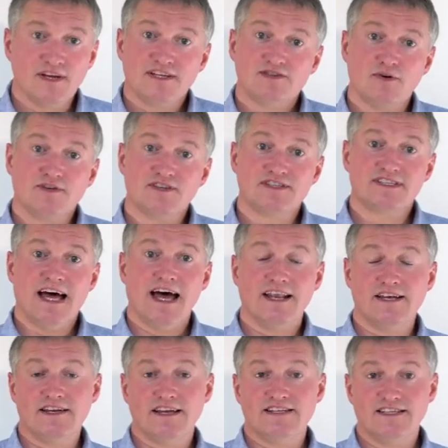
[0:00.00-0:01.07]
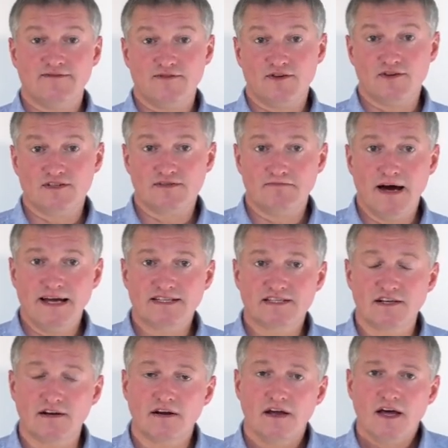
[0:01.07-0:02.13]
to understand and difficult to
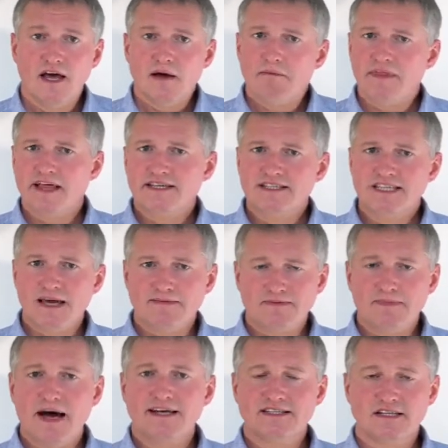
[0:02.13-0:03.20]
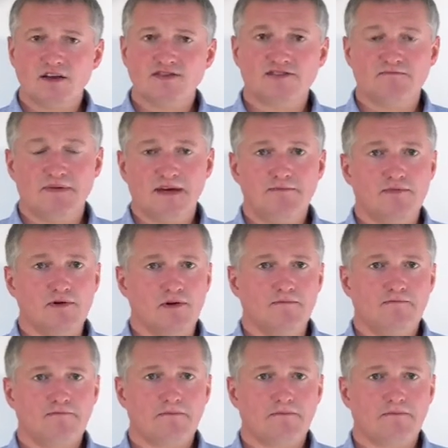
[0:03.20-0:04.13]
master, but that skips past a lot of people.